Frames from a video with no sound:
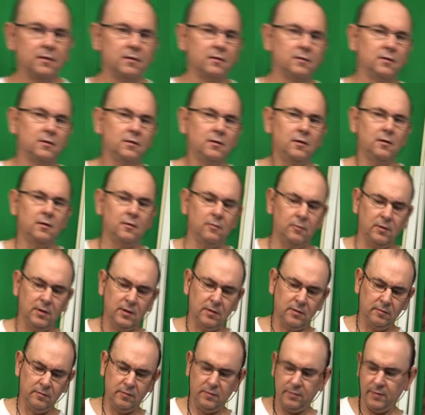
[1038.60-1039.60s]
So,
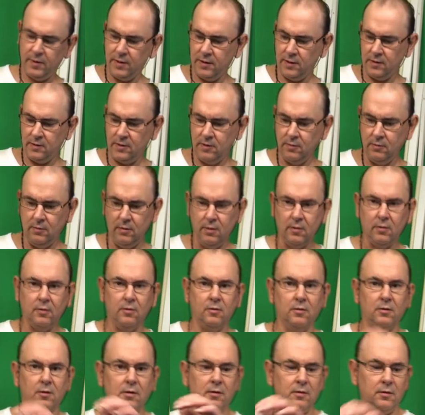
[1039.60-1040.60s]
welcome to my studio
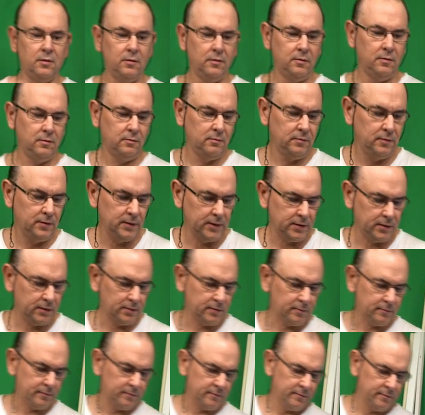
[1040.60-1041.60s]
corner.
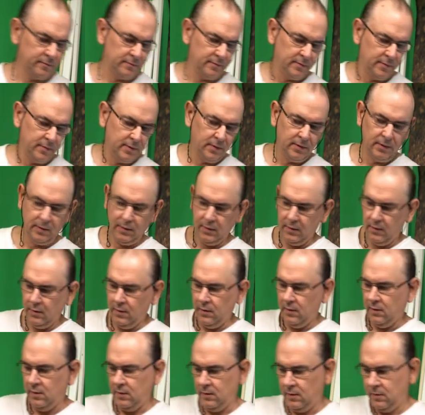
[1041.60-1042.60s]
Um,
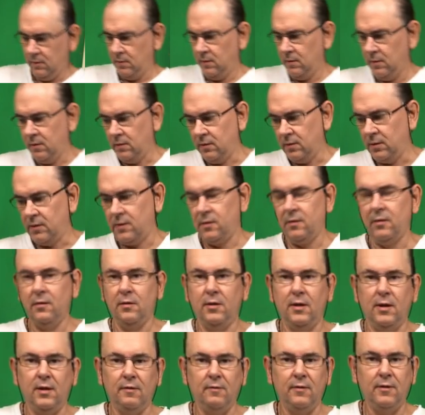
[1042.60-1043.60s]
just going
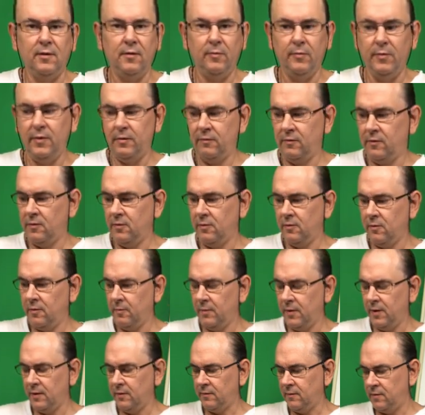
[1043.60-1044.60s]
to have a little bit of talk
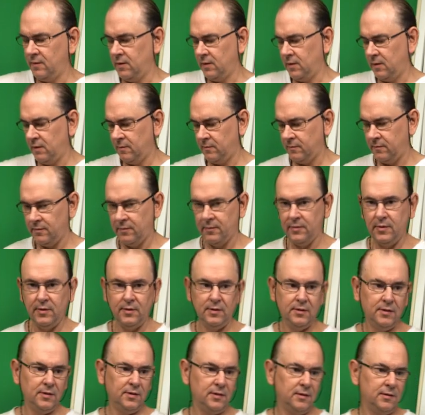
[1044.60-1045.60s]
about um,
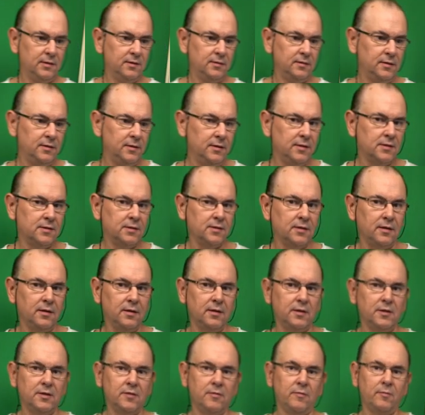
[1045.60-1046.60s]

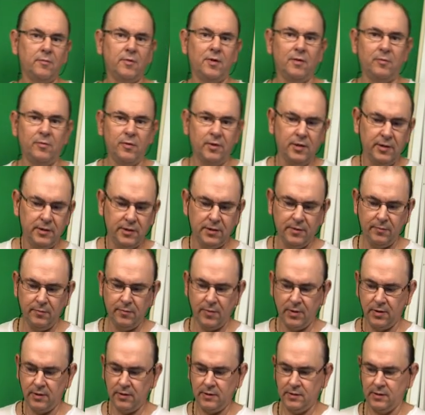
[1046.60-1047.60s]
installation preparation
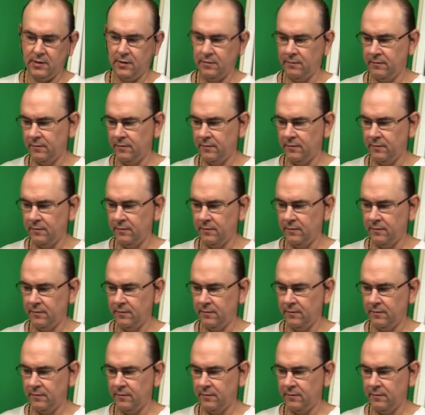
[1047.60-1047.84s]
parts.